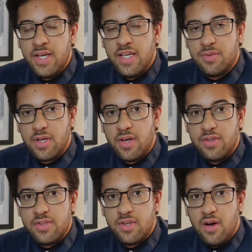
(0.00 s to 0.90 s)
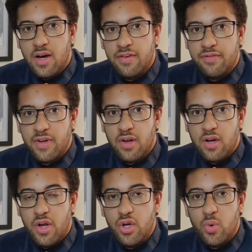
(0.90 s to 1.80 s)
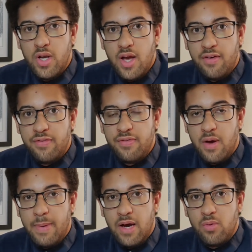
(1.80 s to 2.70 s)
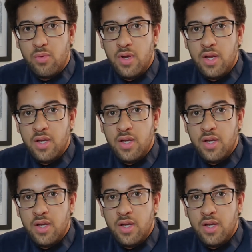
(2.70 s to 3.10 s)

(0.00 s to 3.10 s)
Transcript: is because I didn't feel like I knew enough about